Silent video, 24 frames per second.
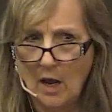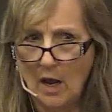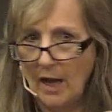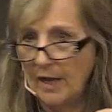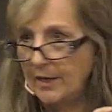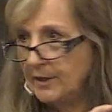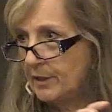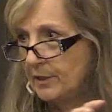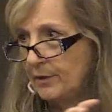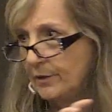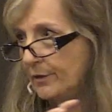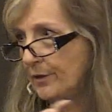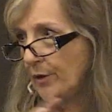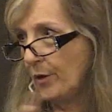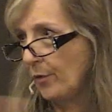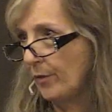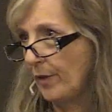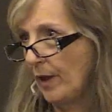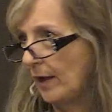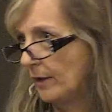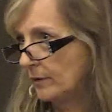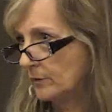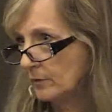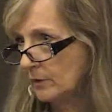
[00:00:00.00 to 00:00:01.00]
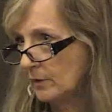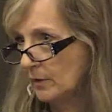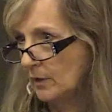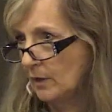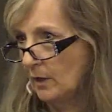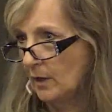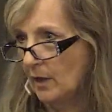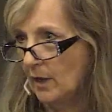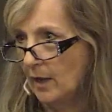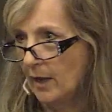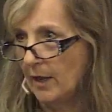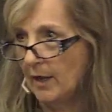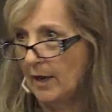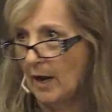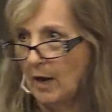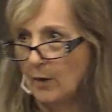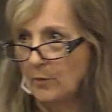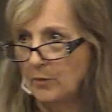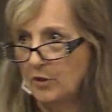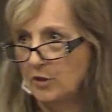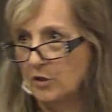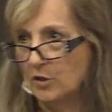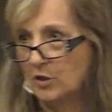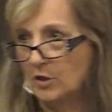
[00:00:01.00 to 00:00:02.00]
I didn't know that. And I
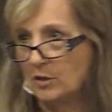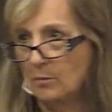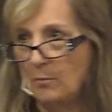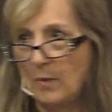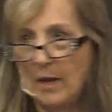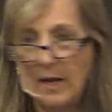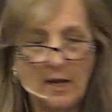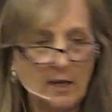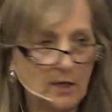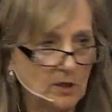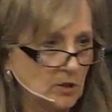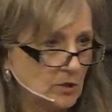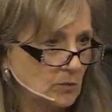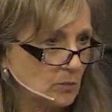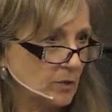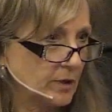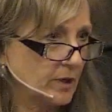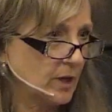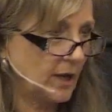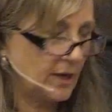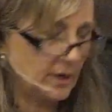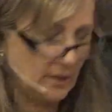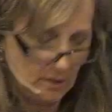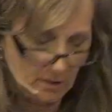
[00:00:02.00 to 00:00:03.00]
was just amazed when